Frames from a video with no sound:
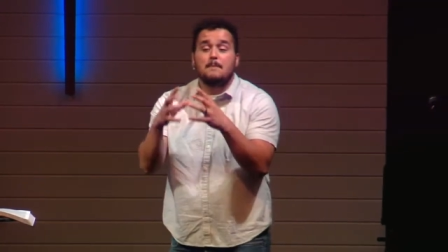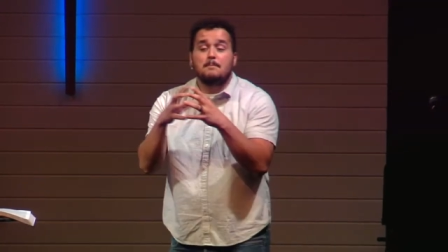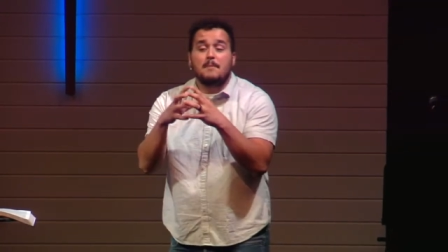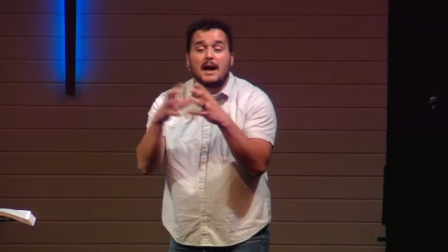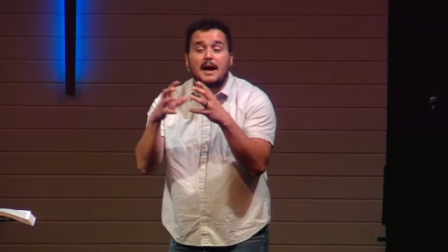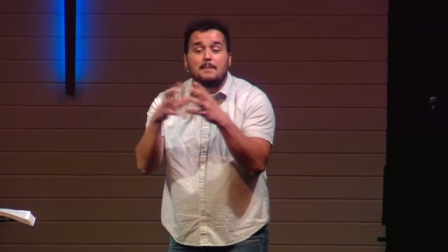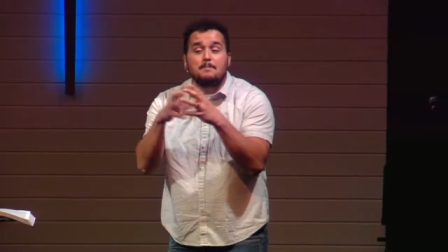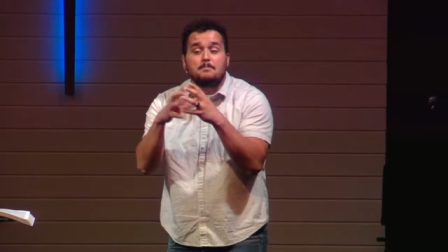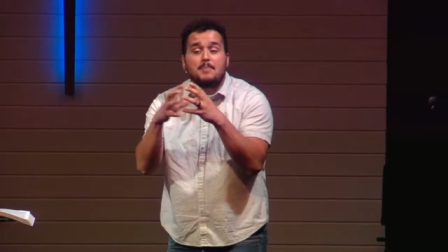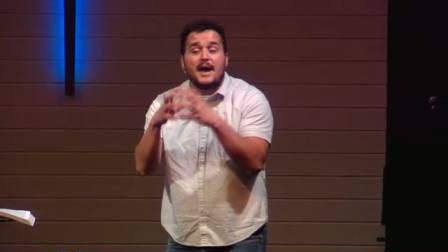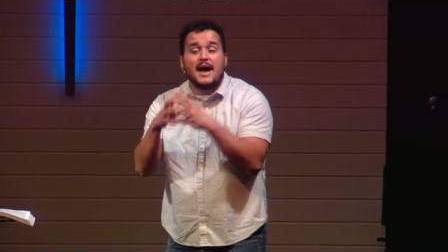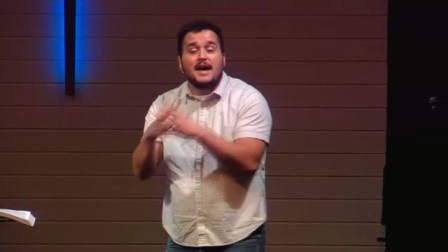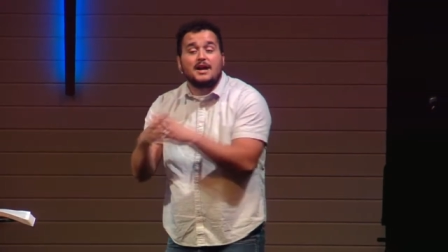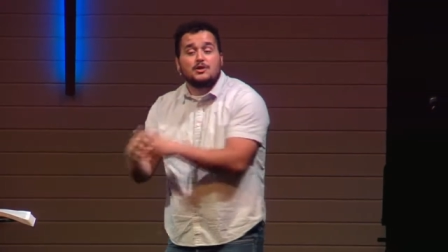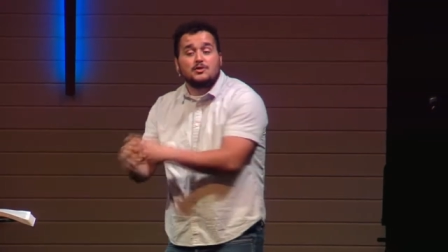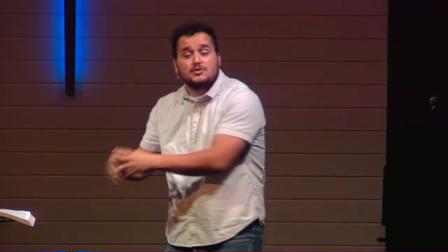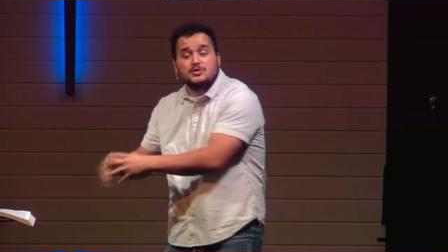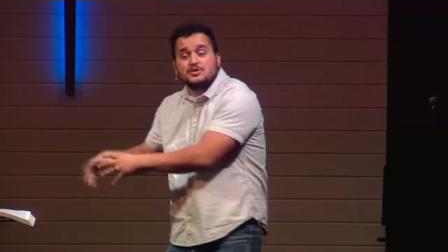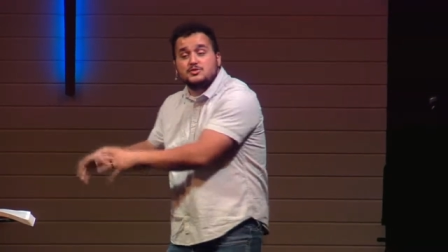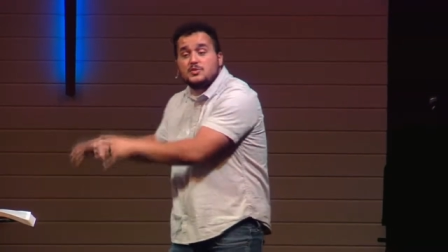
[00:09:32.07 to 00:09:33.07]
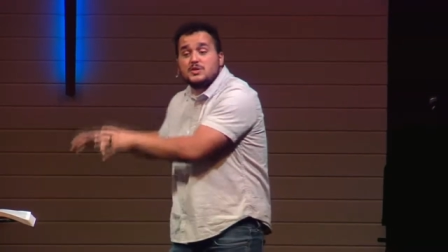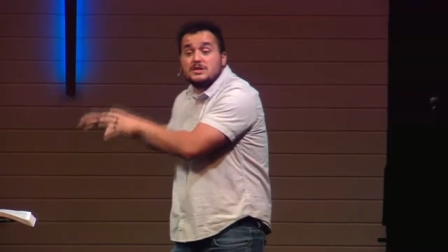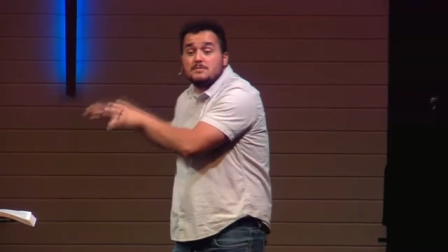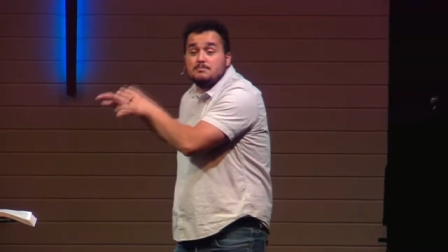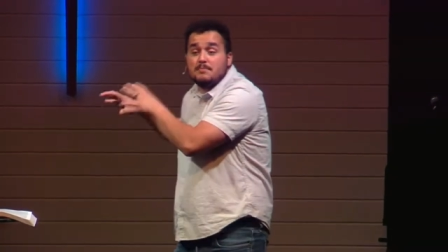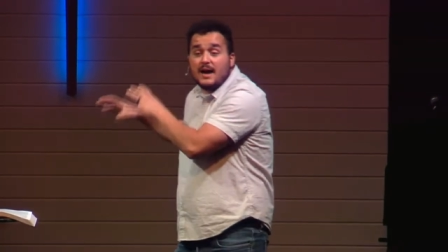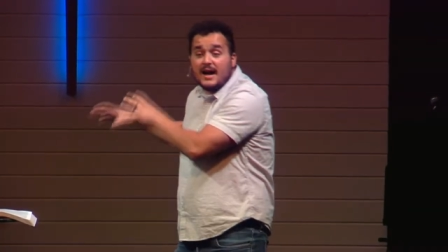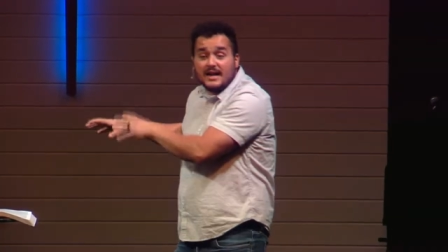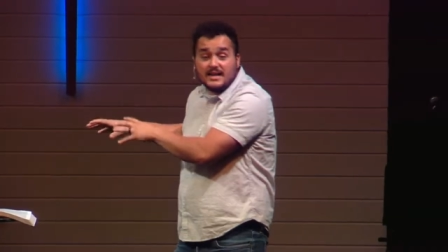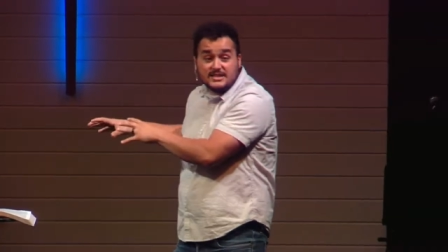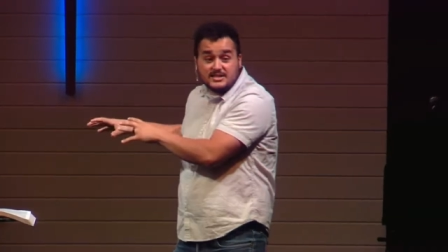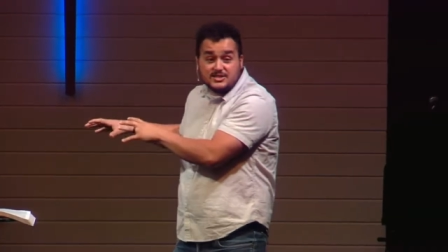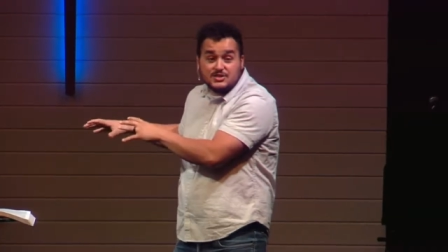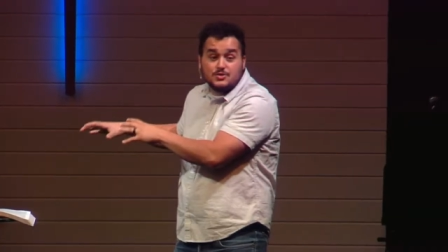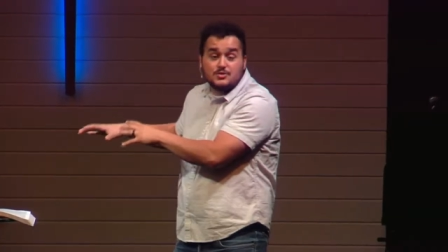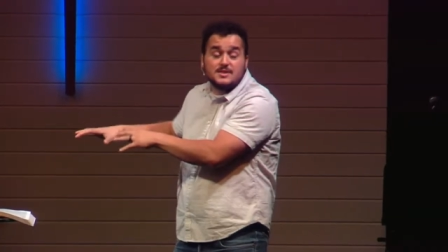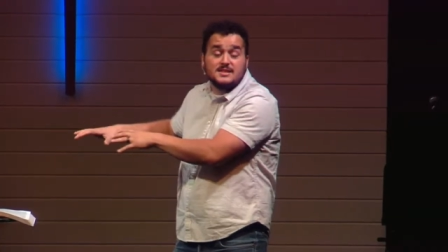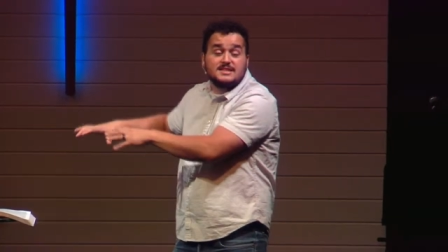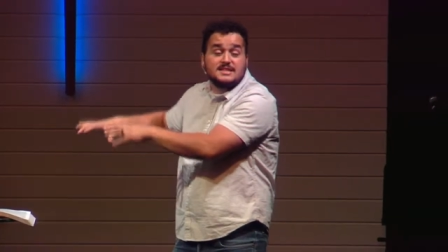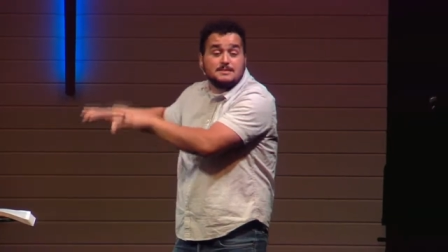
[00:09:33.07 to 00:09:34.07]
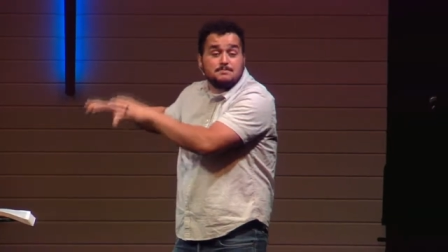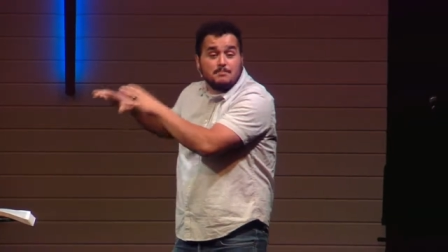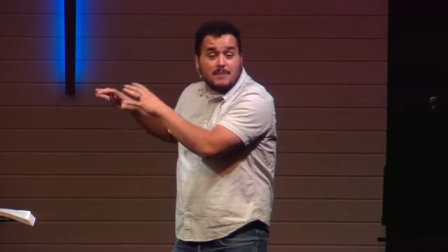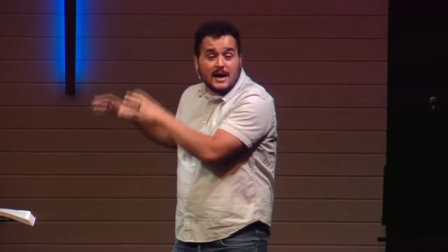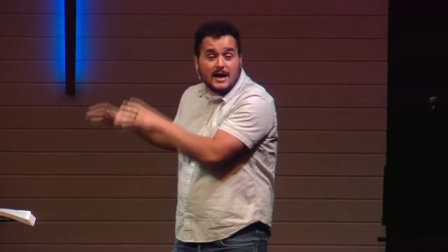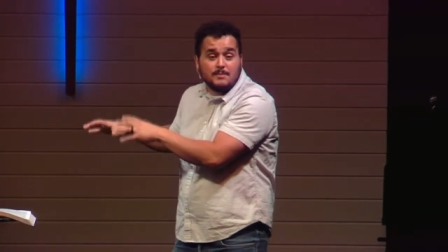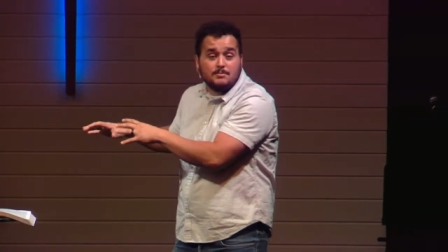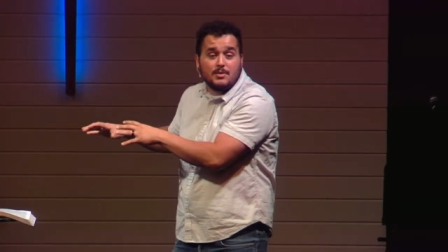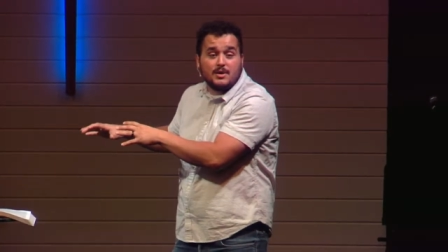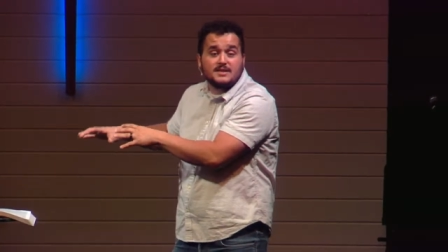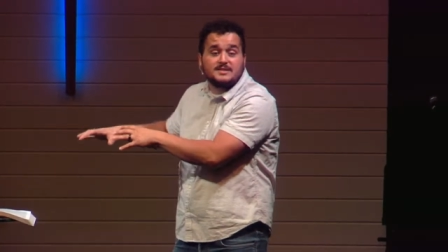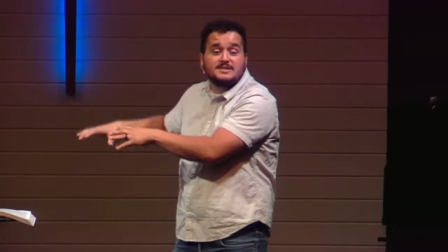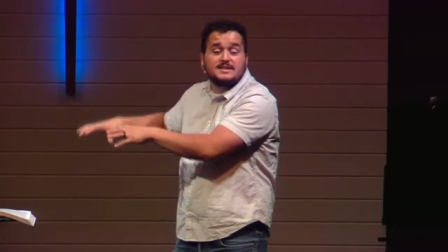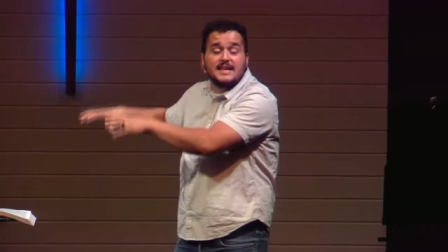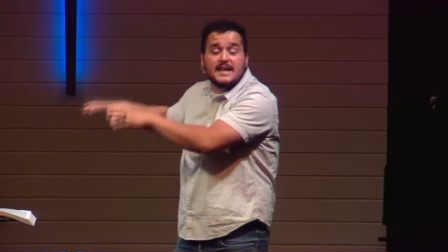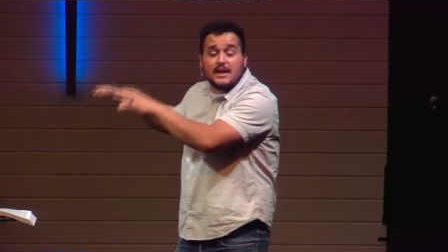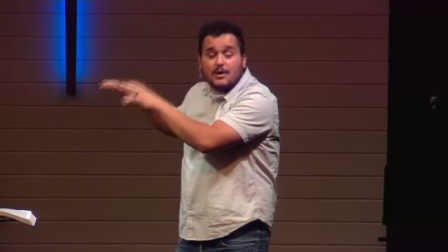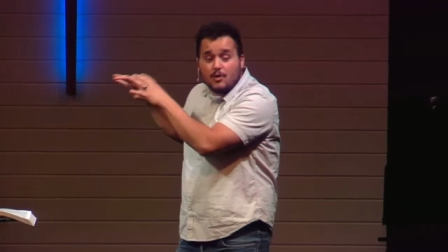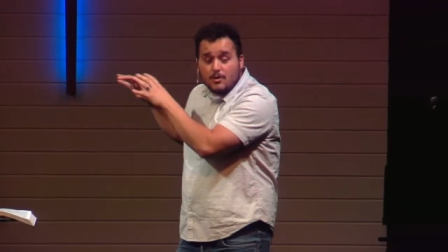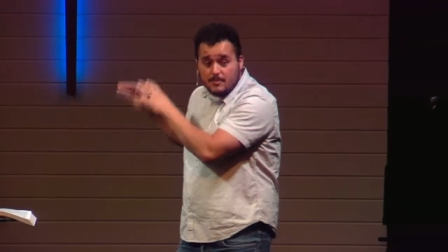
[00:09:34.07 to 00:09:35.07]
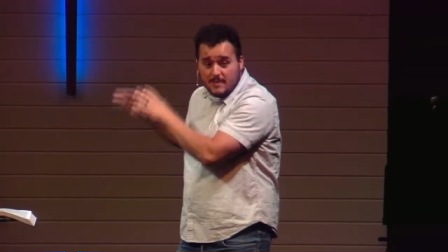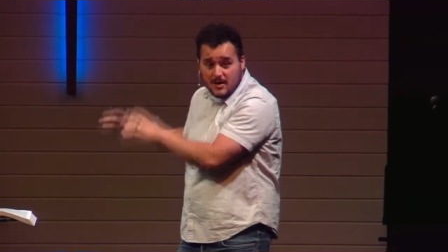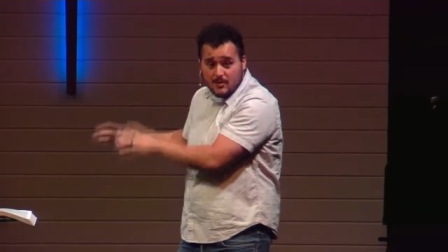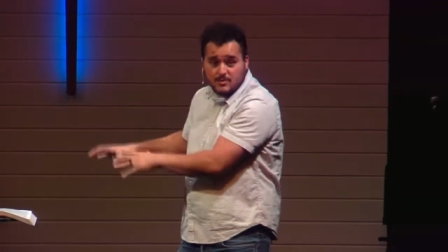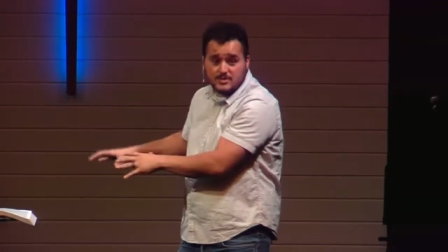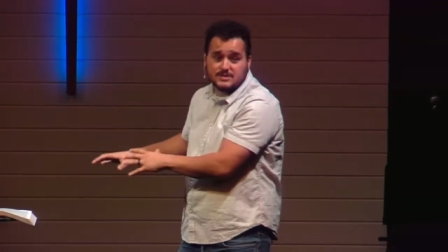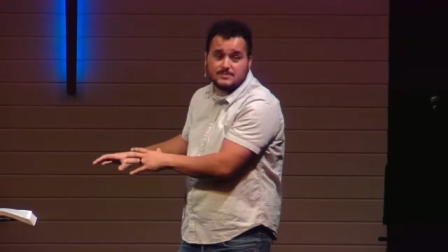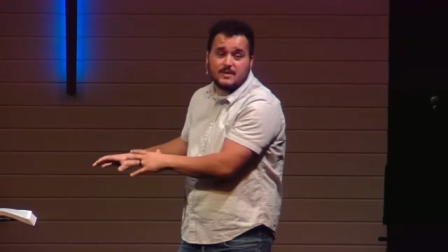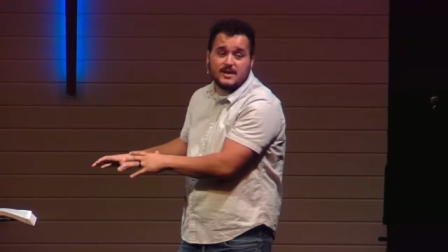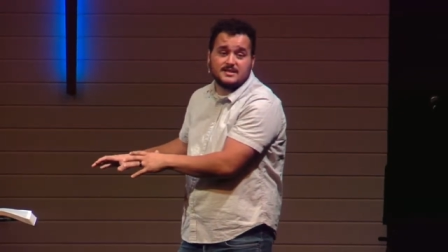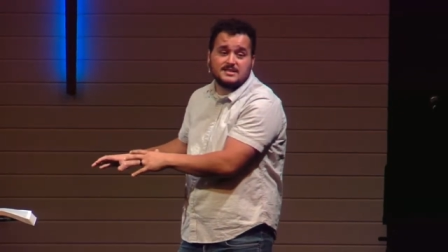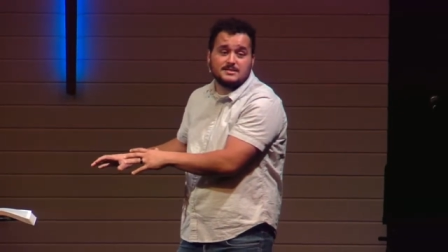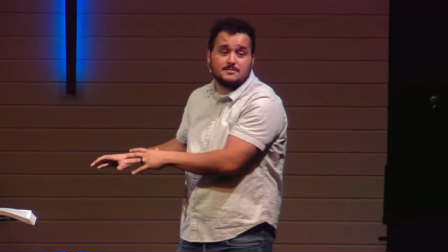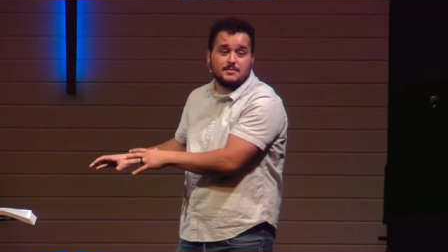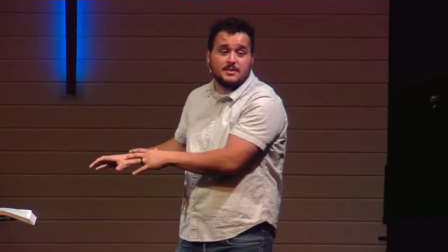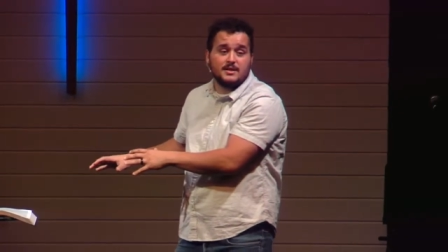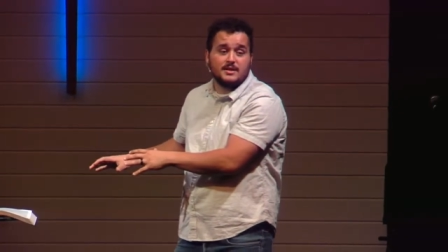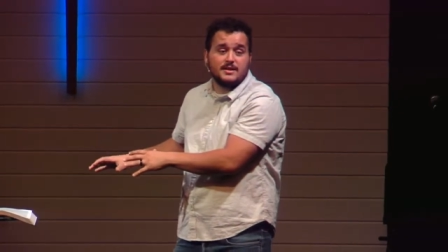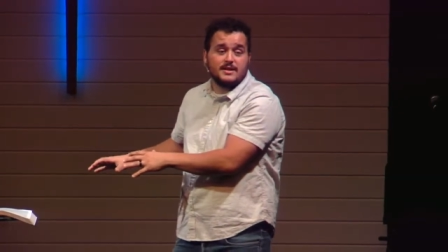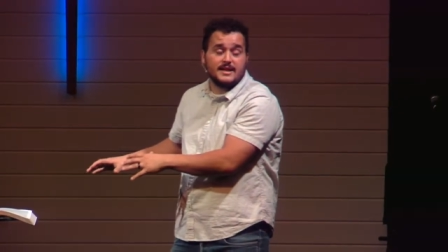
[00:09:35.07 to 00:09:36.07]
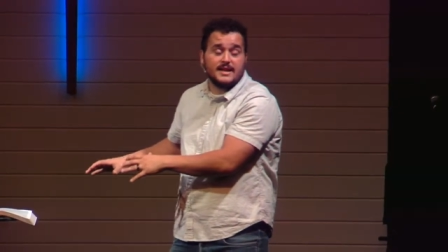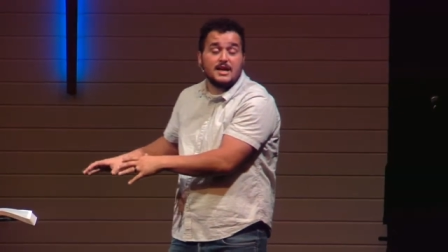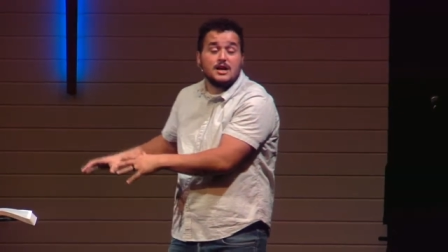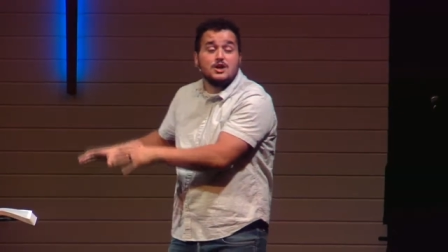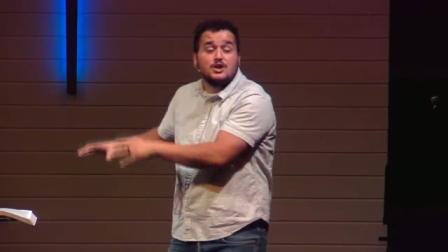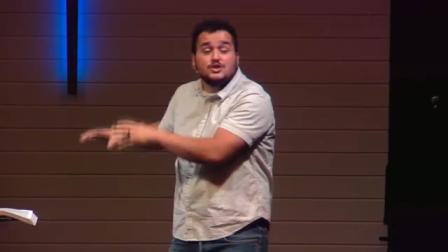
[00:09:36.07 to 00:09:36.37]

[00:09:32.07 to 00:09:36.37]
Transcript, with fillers: My battle is with my students in my bus. They are my responsibility.